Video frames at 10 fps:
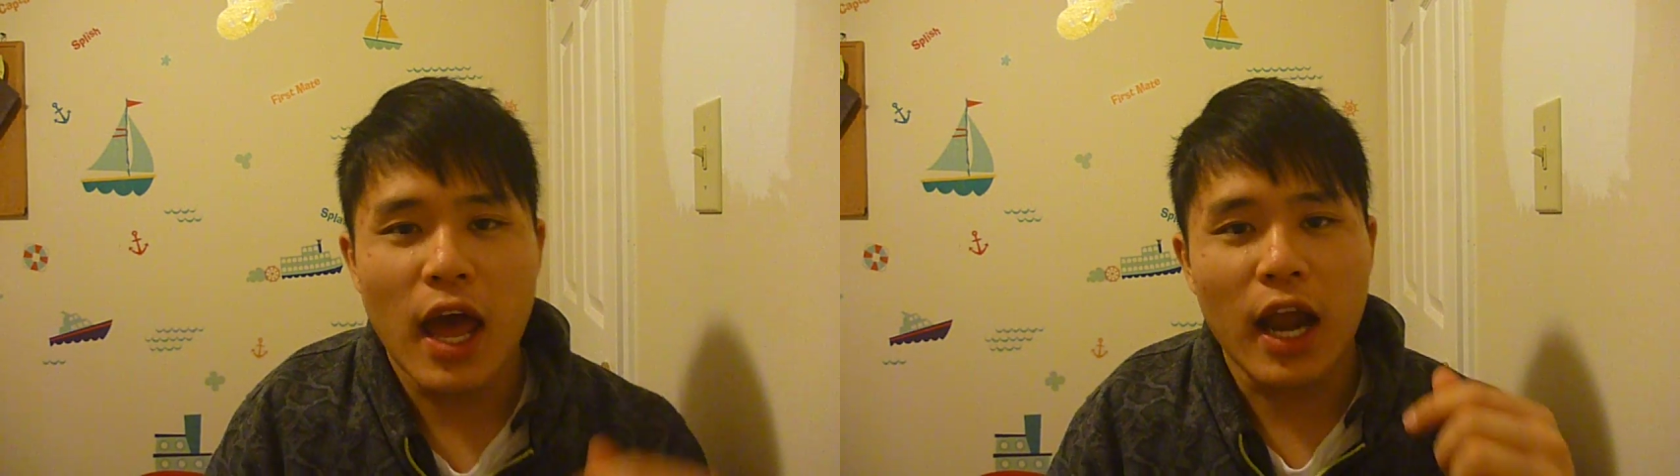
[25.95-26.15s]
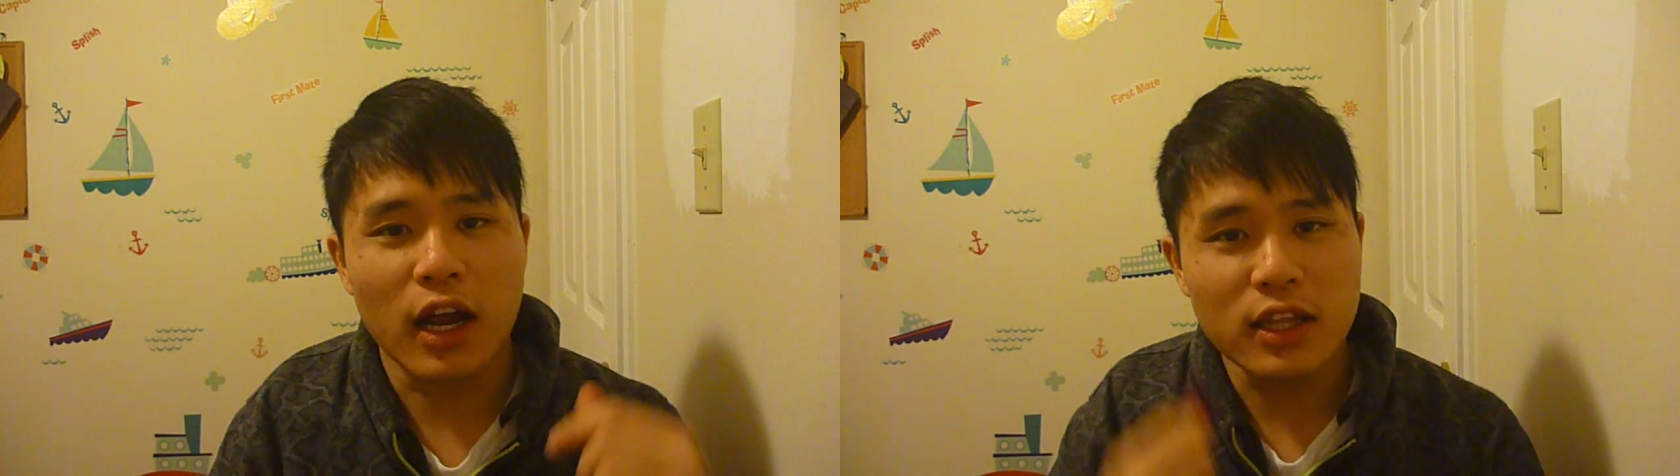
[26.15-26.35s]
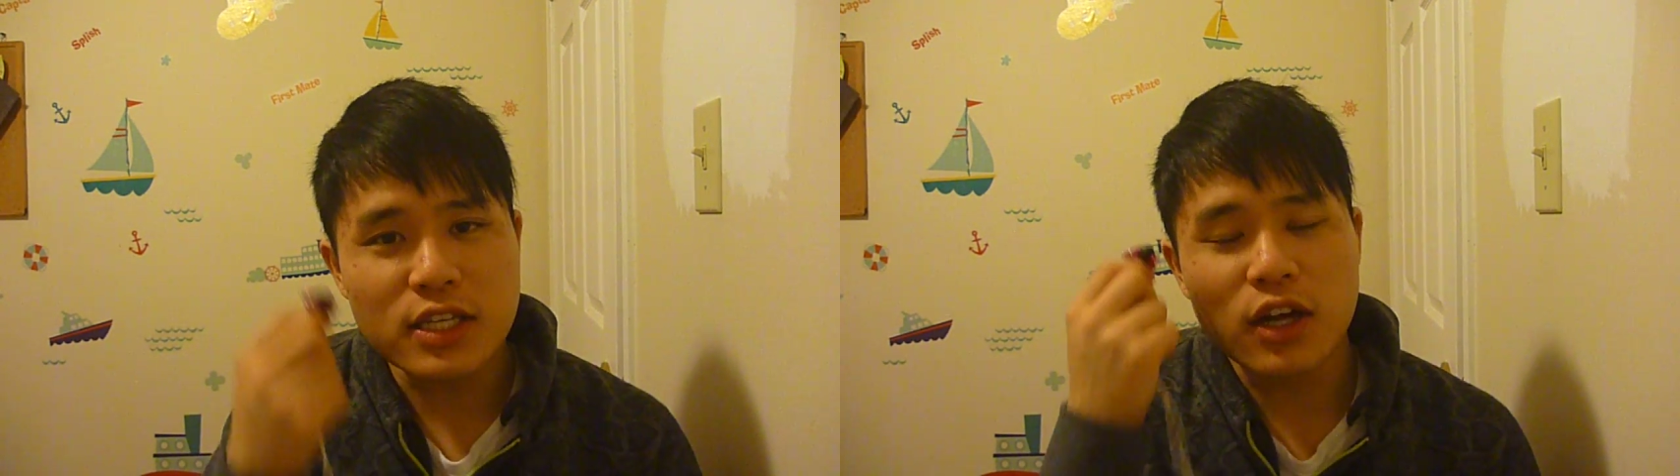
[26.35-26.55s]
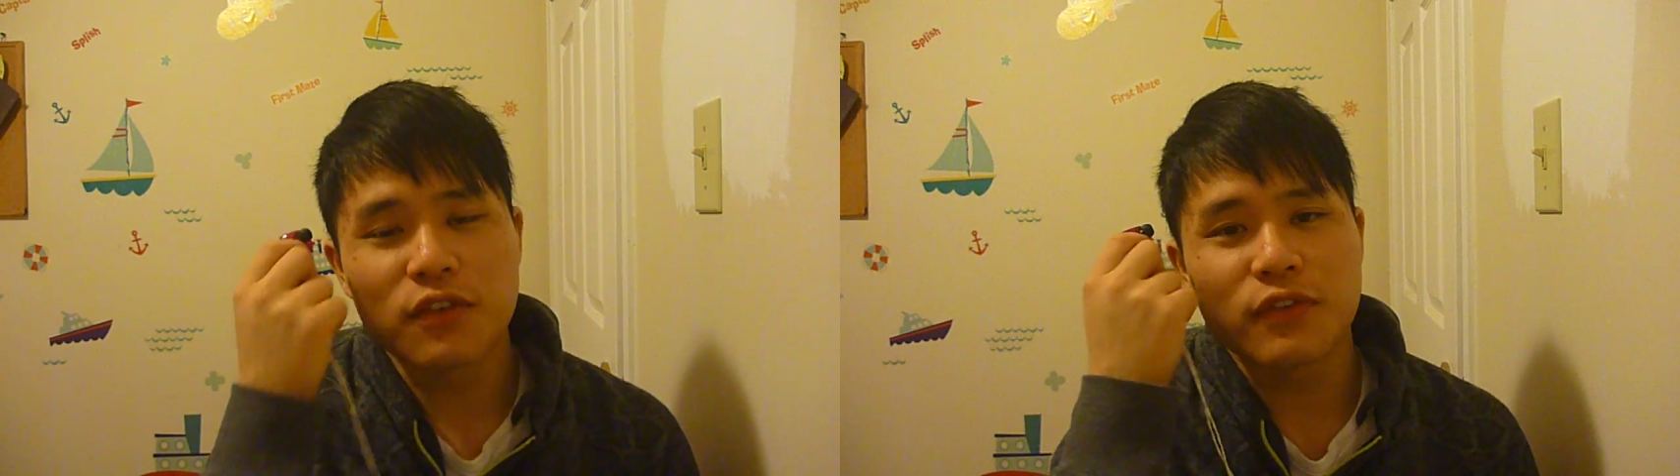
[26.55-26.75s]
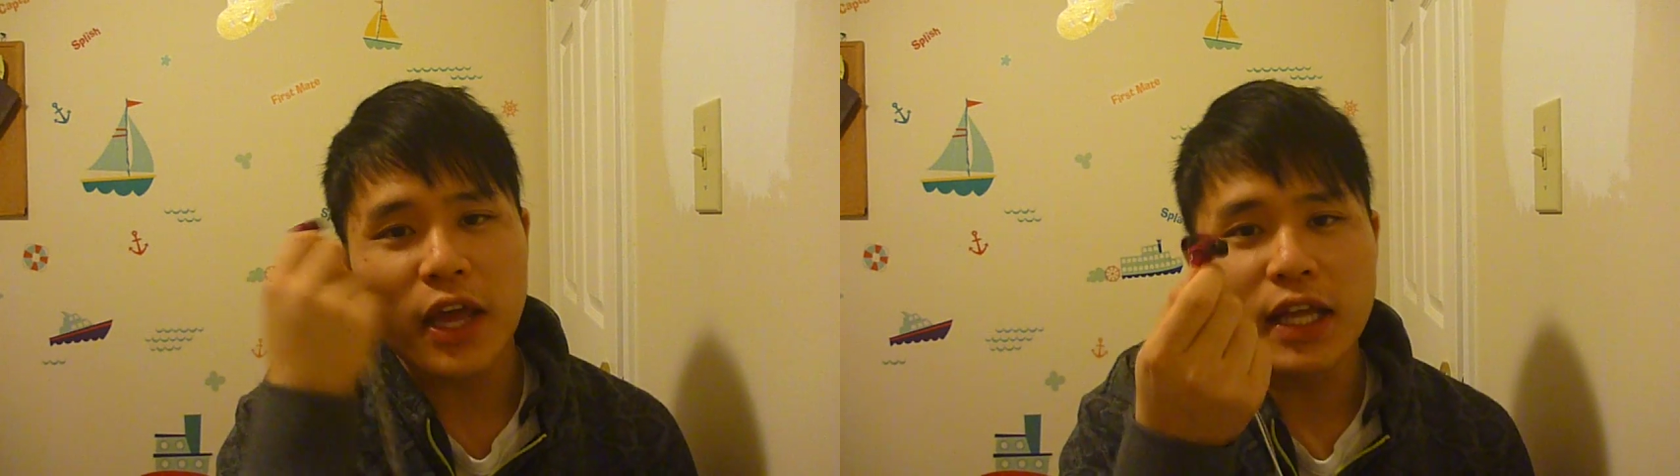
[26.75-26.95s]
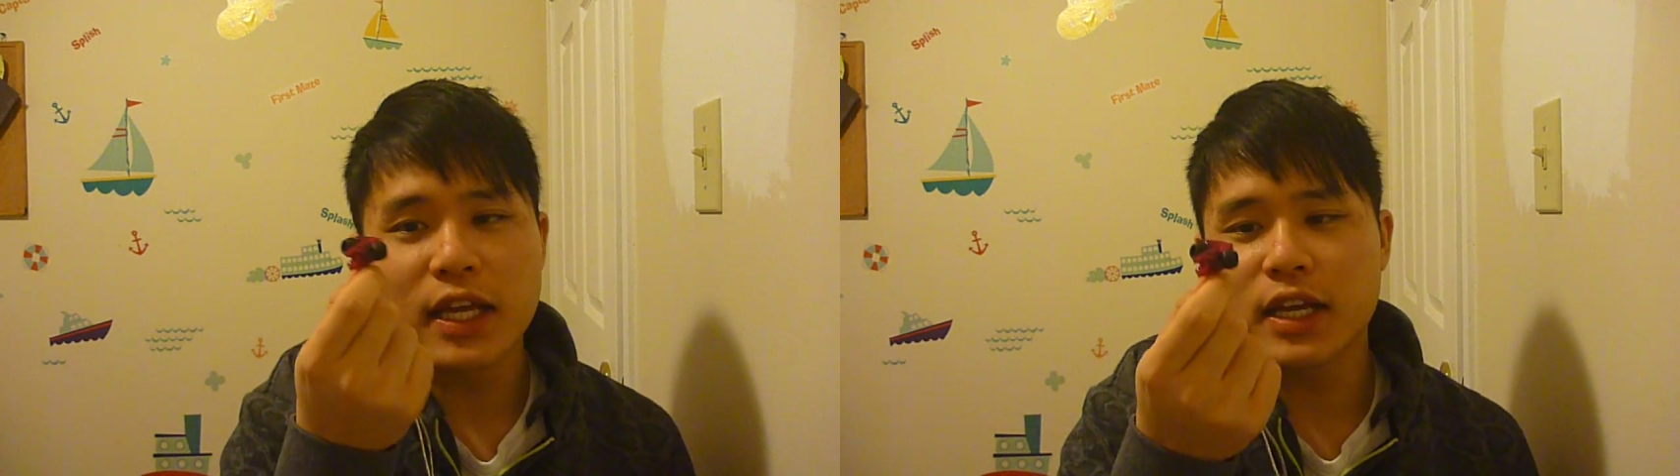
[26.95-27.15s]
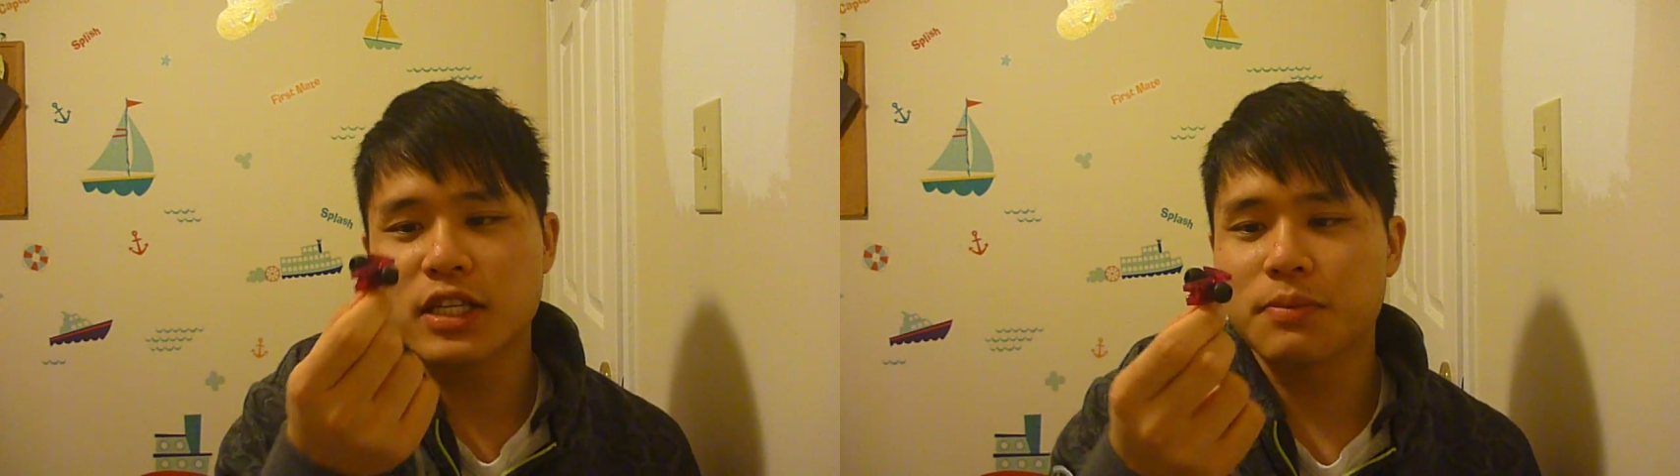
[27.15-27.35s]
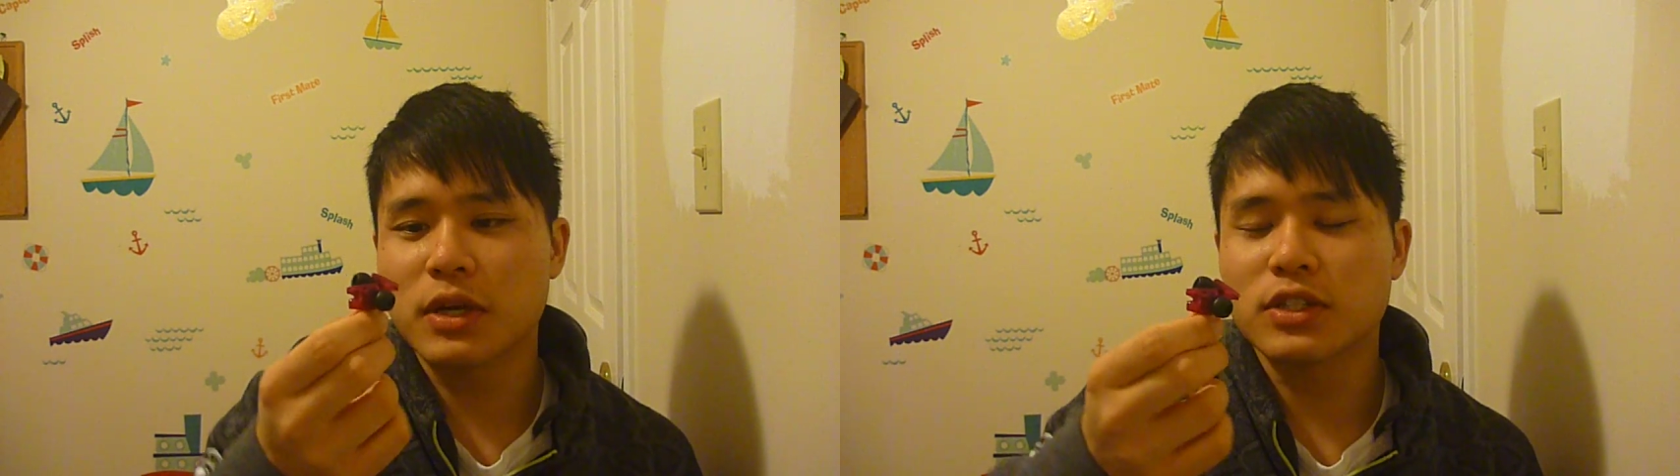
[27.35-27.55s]
And I got these off of
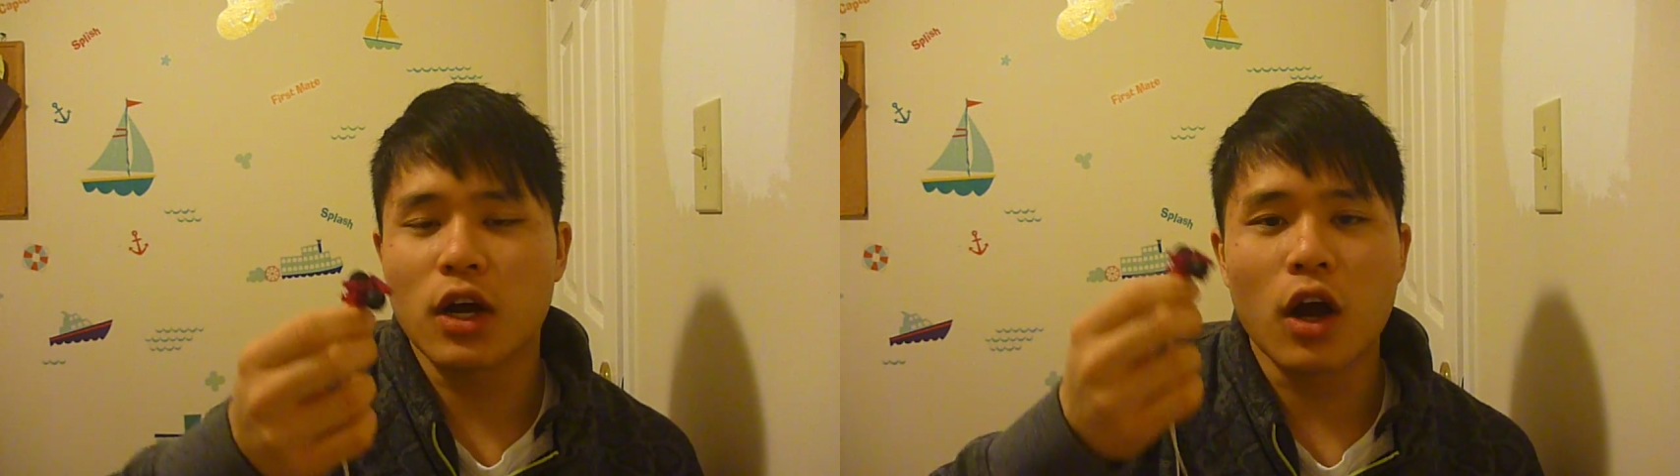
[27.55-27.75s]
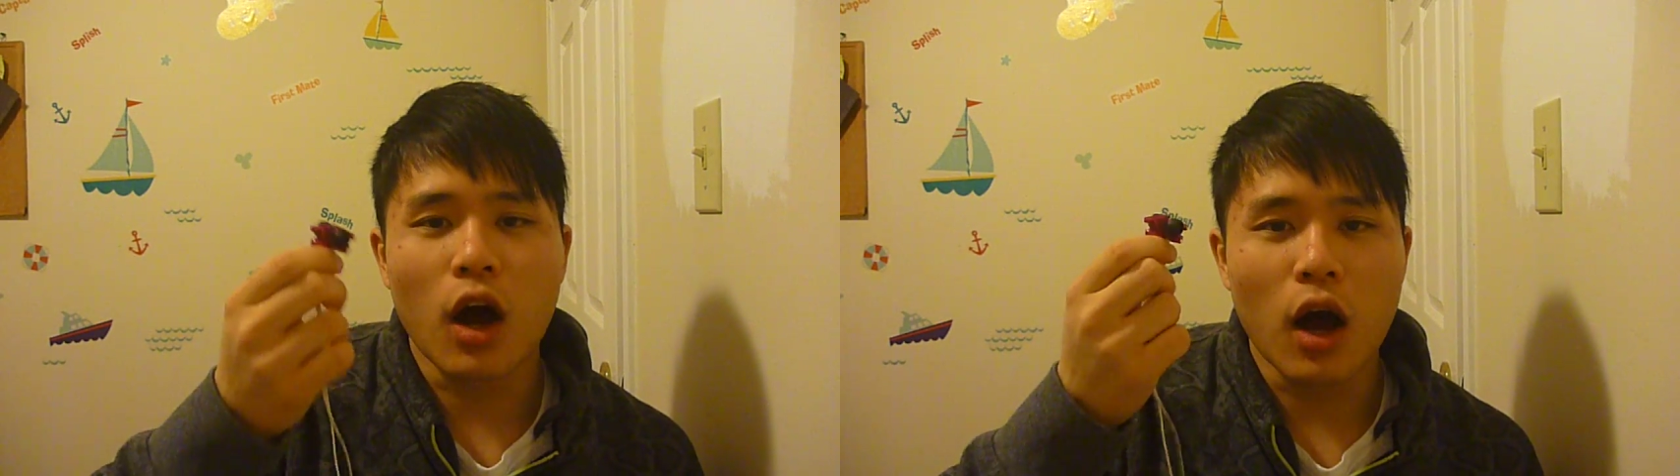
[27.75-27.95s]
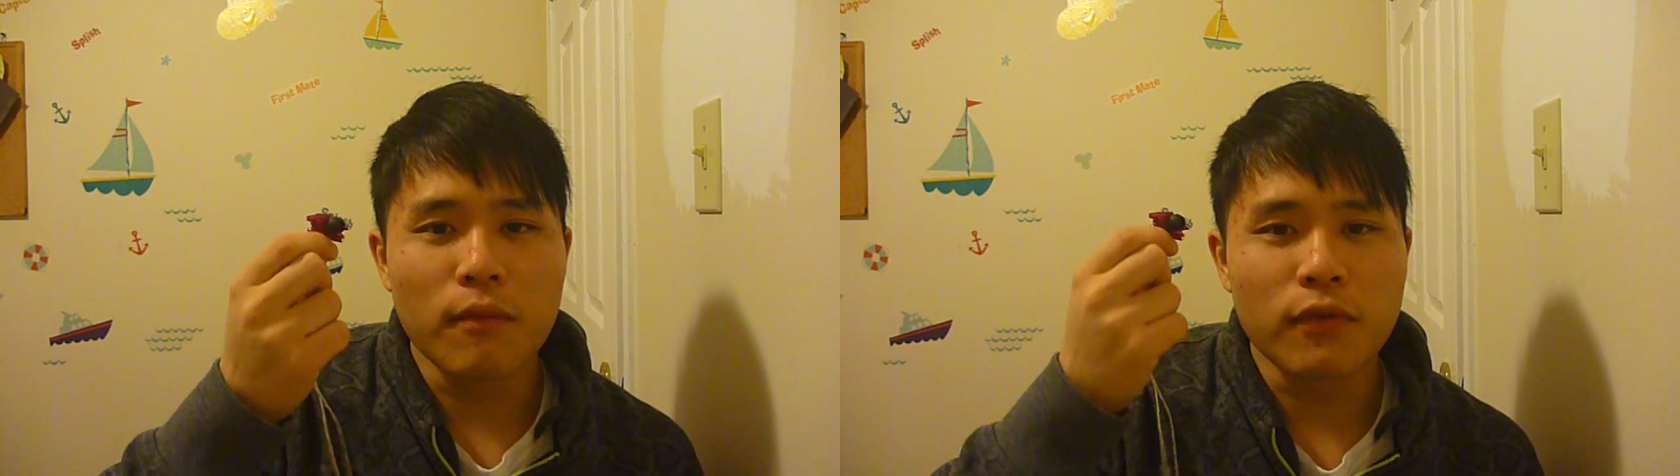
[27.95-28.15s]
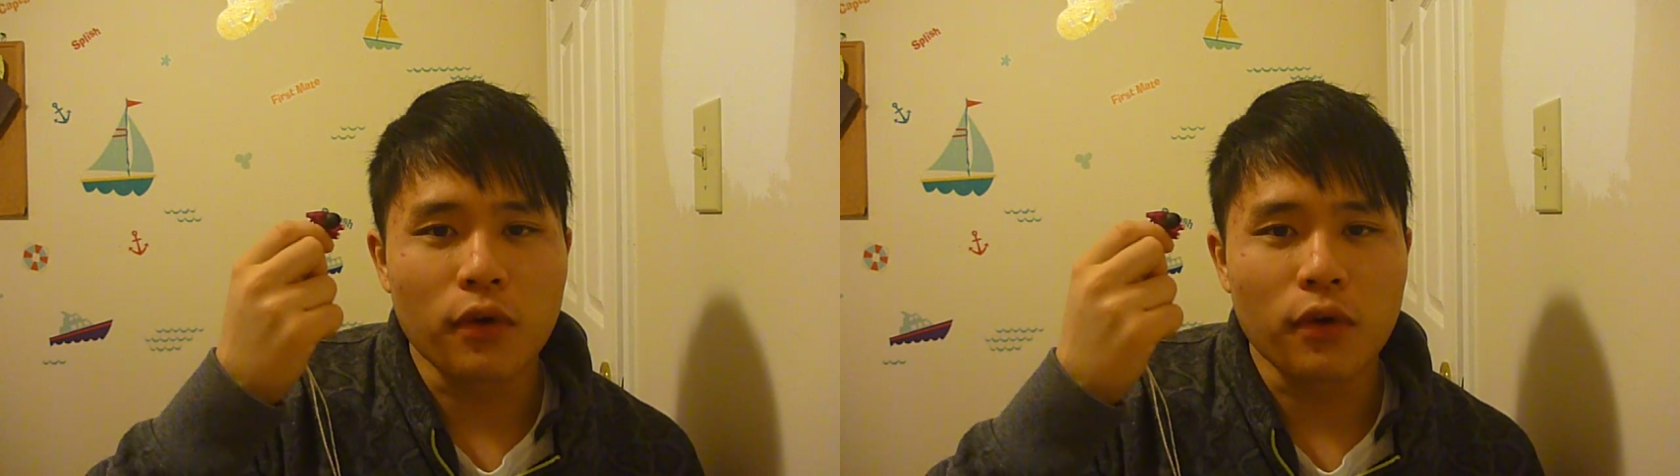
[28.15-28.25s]
aliexpress.com